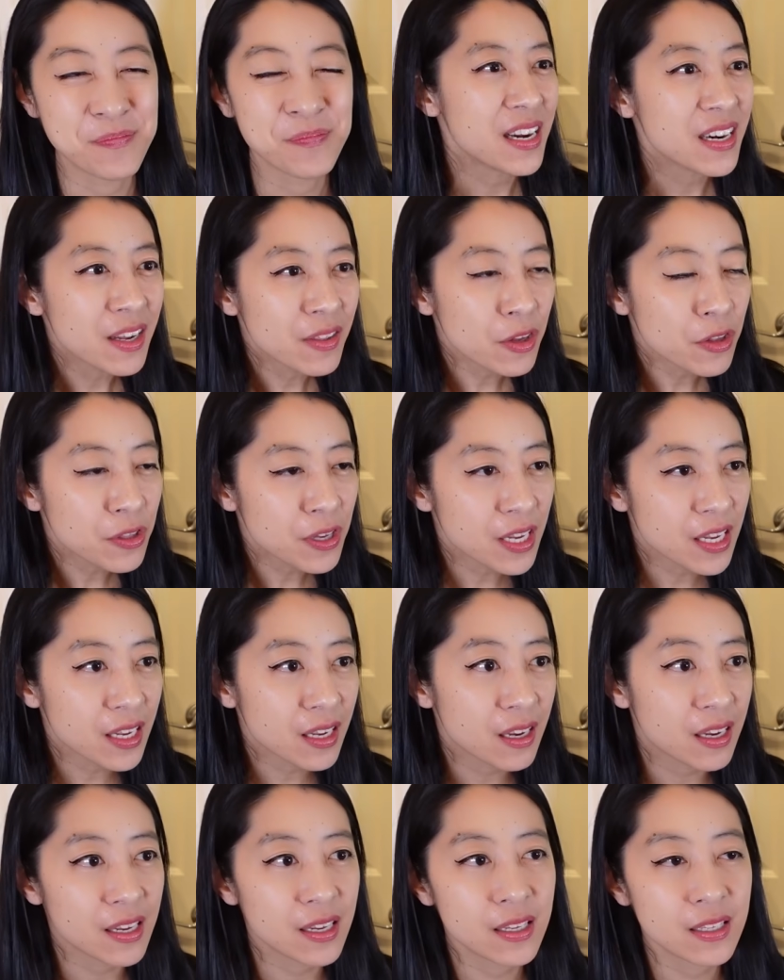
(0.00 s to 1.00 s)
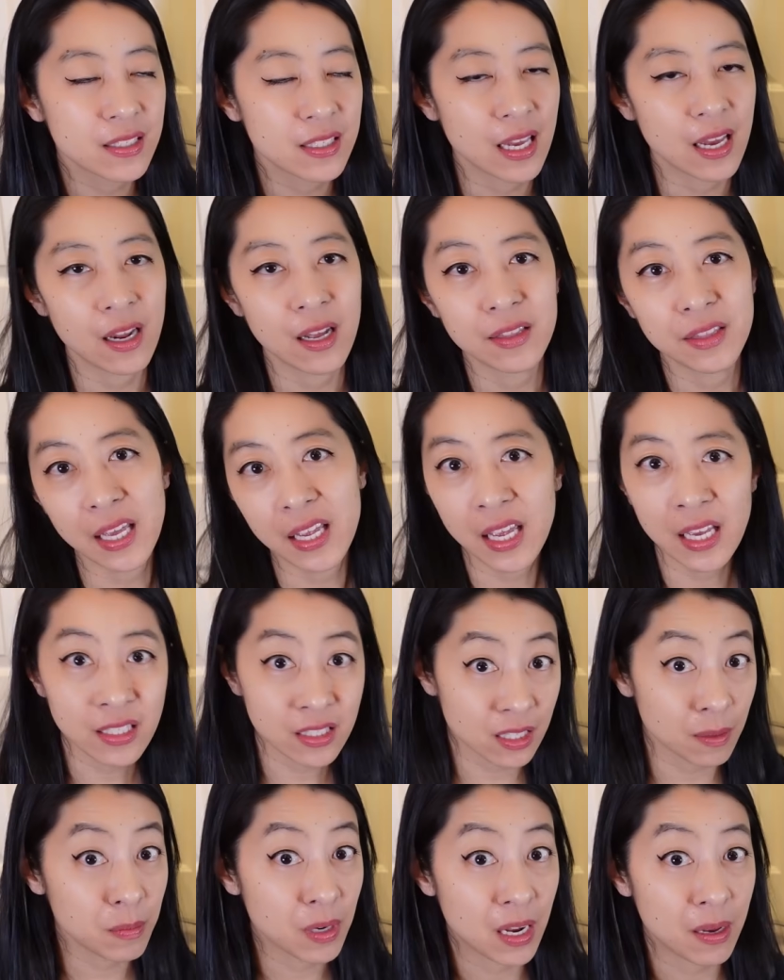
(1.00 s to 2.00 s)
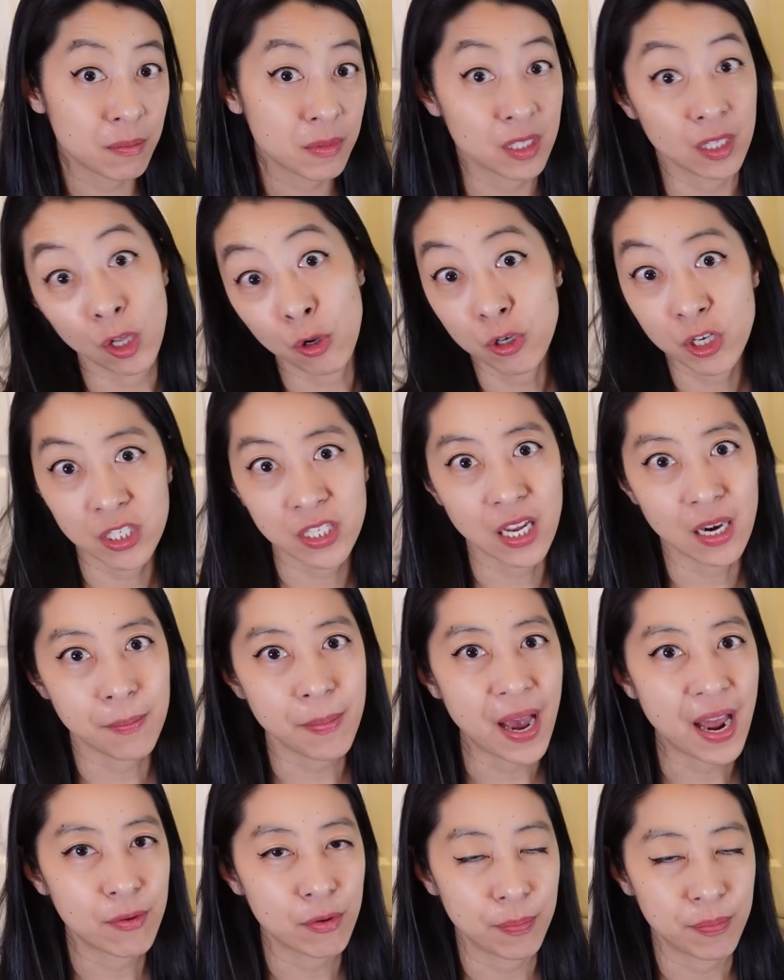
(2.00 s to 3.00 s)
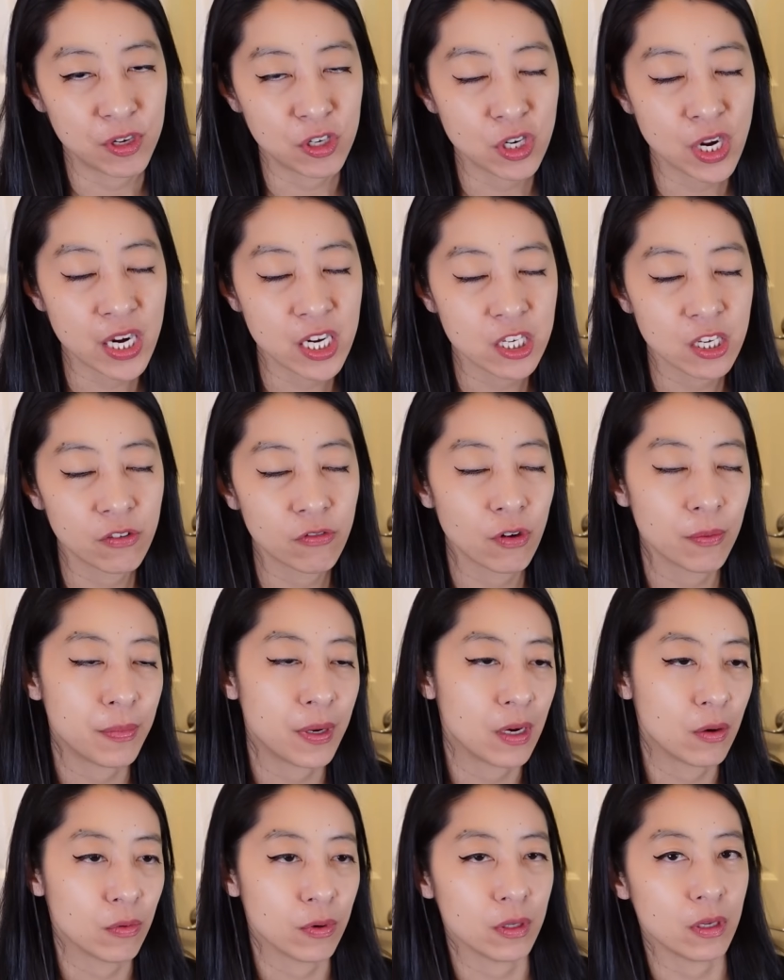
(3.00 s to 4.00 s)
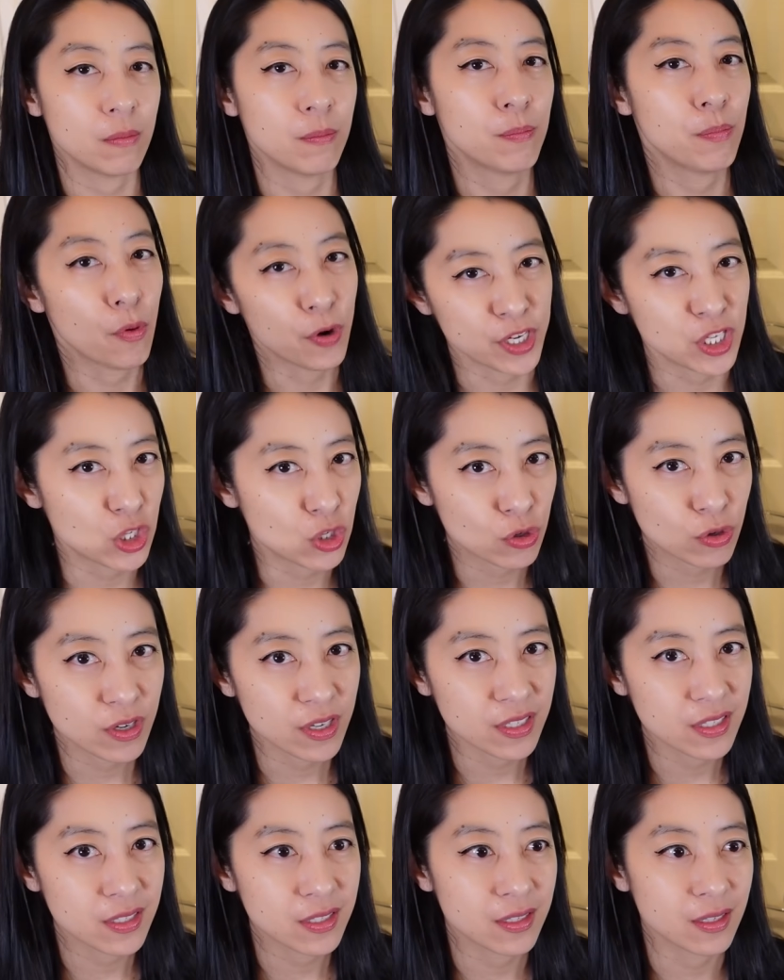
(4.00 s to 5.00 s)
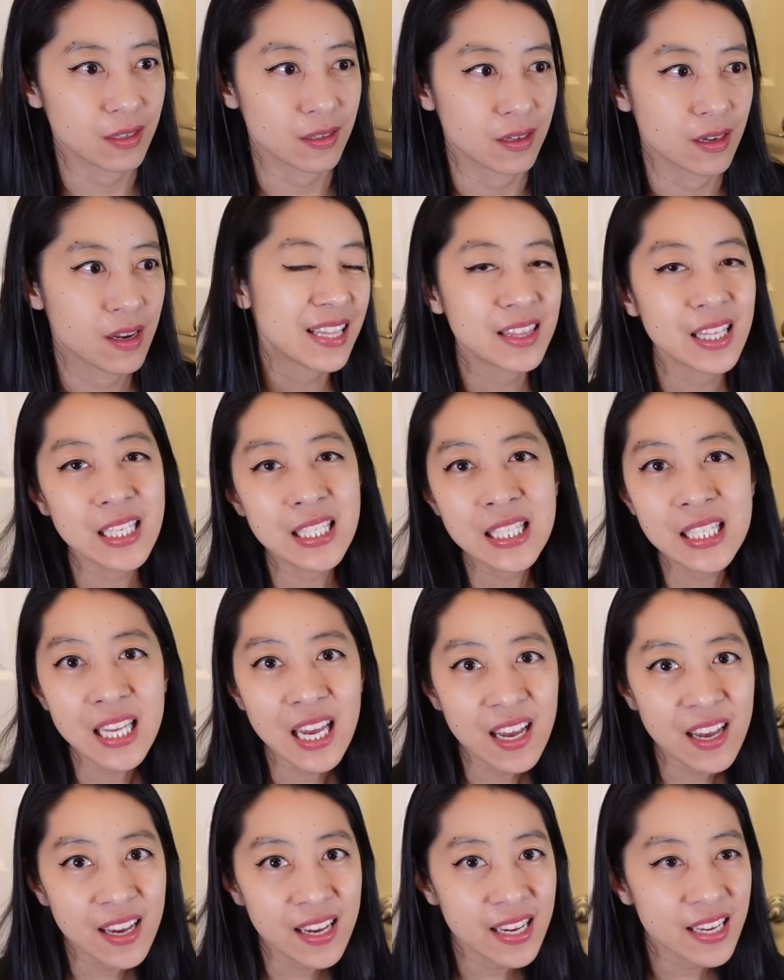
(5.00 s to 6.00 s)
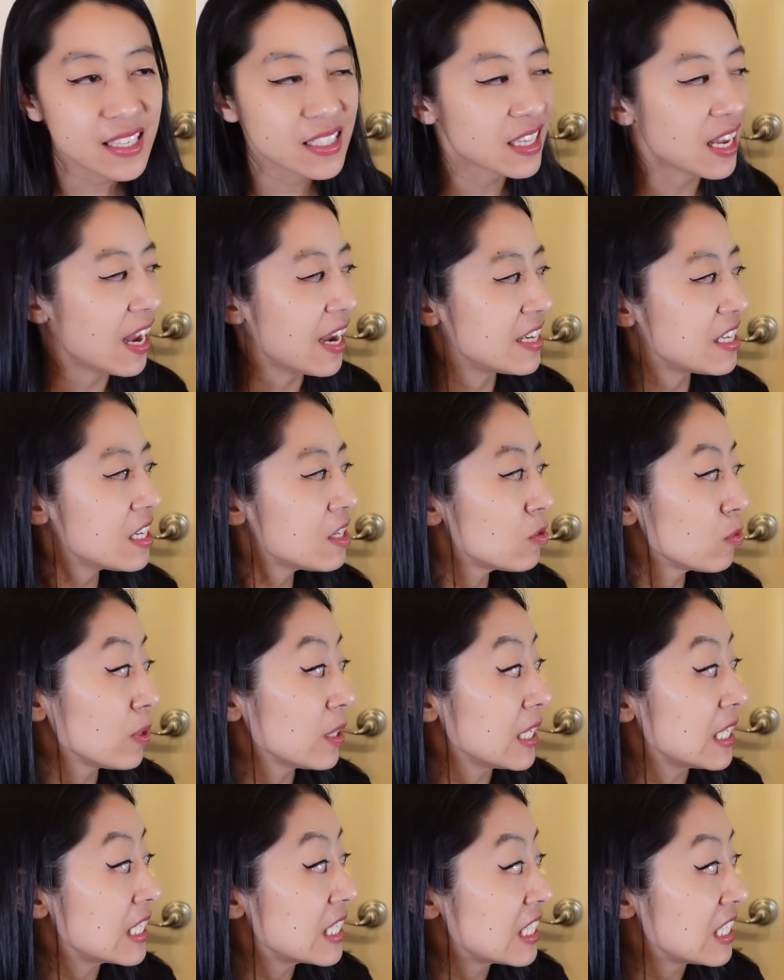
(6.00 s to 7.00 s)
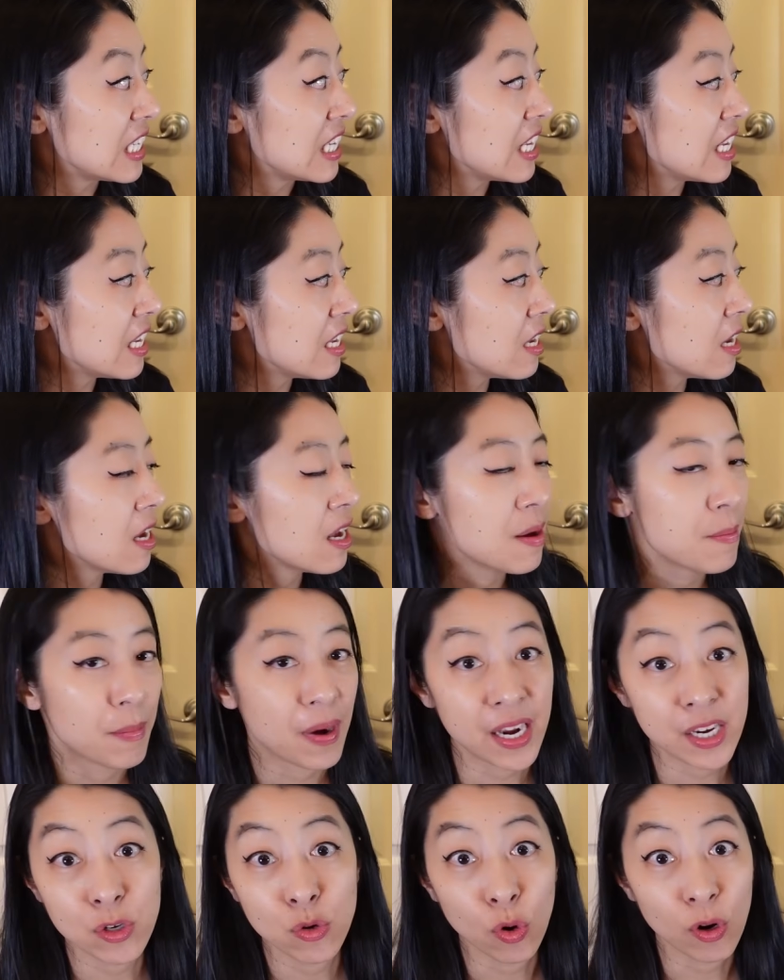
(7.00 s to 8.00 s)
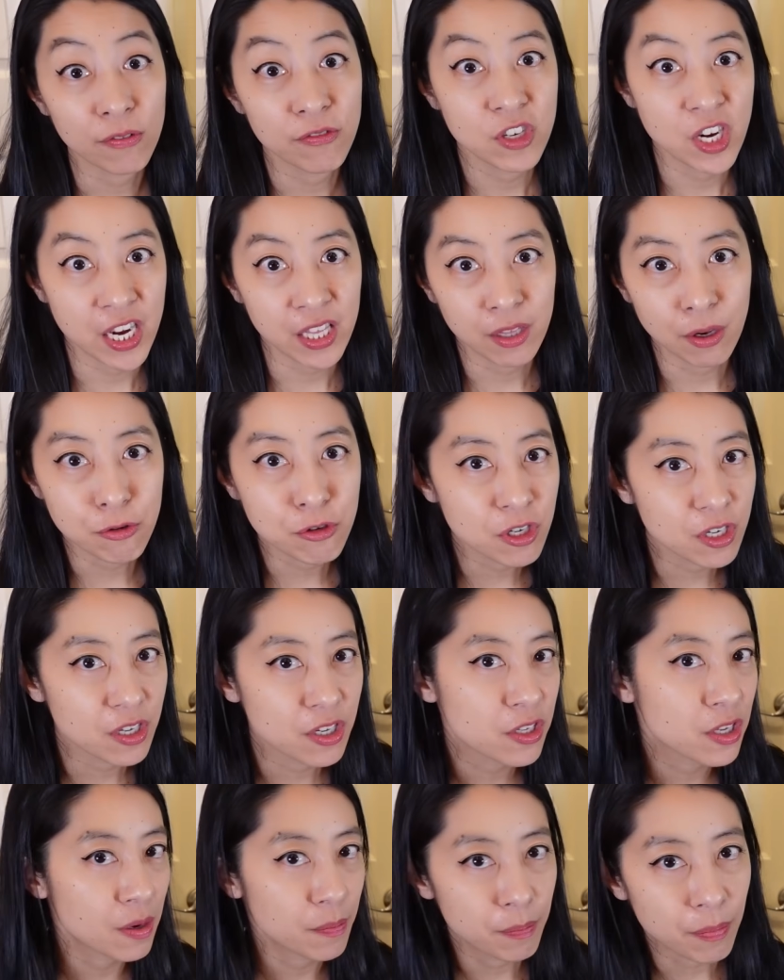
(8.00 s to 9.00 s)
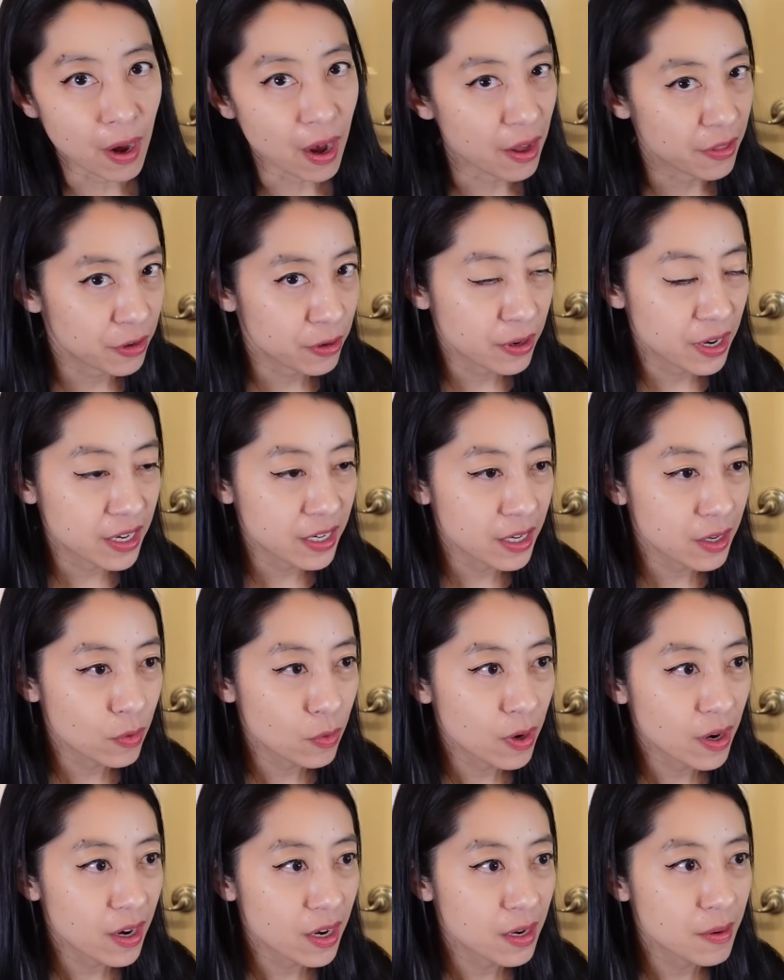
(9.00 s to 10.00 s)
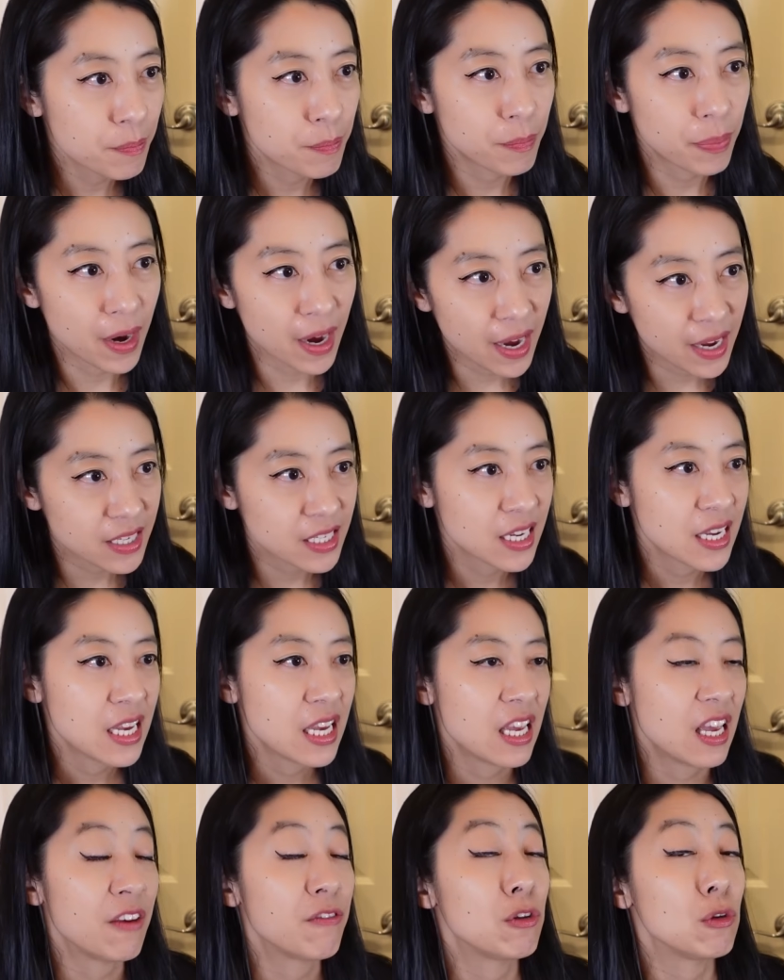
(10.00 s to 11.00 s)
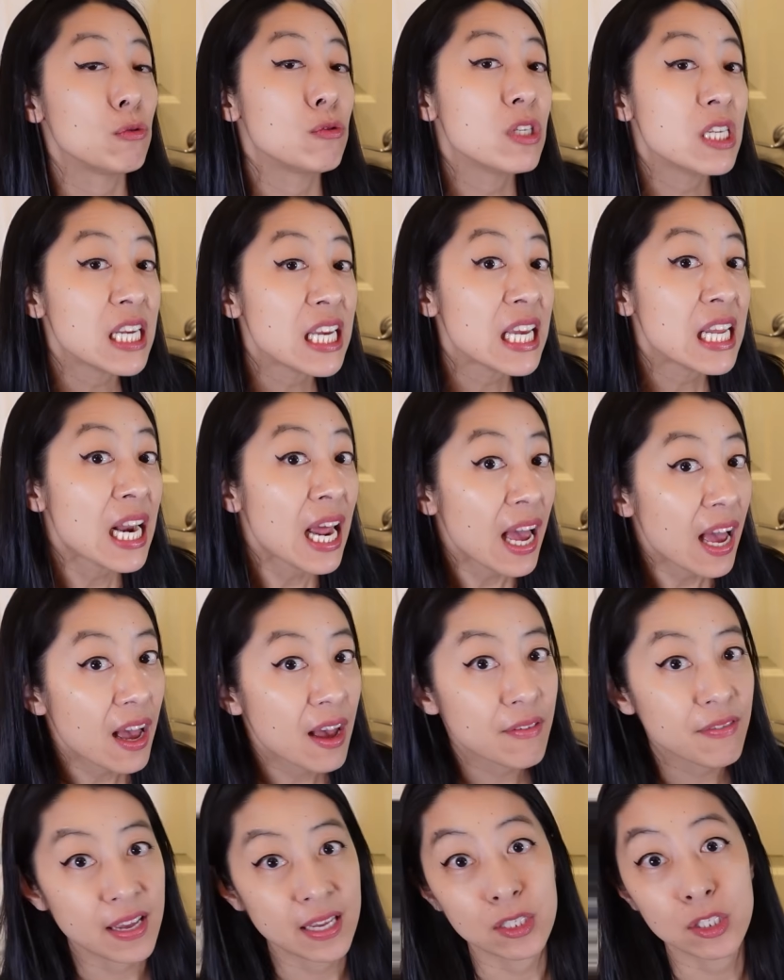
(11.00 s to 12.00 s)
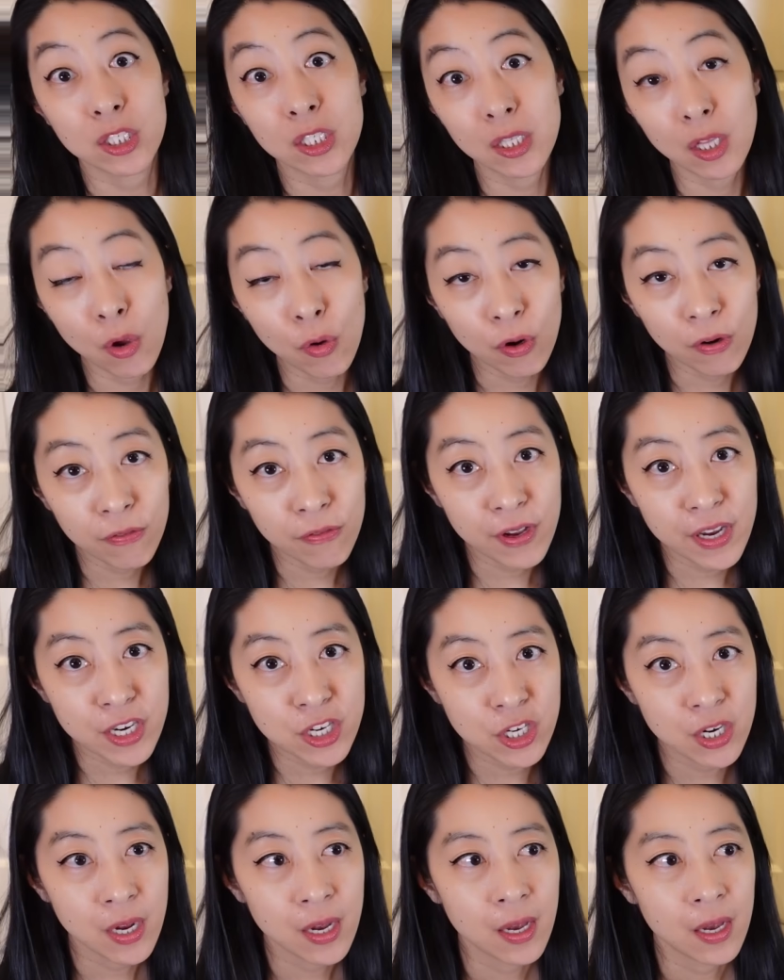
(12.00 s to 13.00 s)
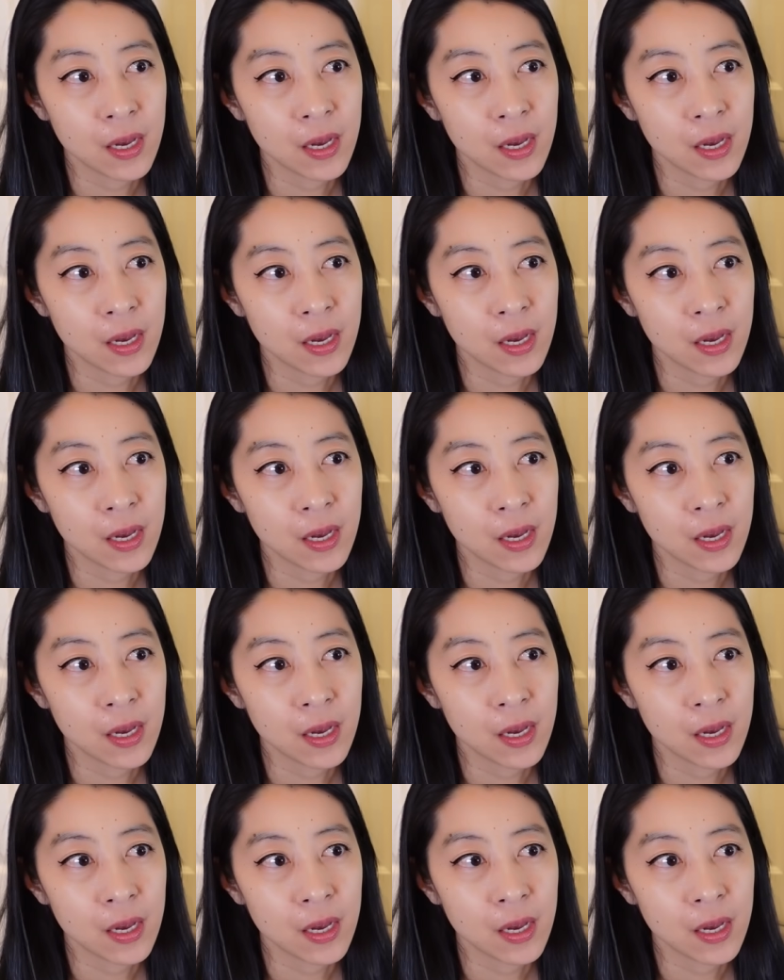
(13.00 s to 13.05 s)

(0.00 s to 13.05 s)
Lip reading: Another thing is that sometimes loaches get a bad reputation for being really boisterous, and at this size, I didn't really see my dwarf chain loaches bother anyone, but if you did have a slower fish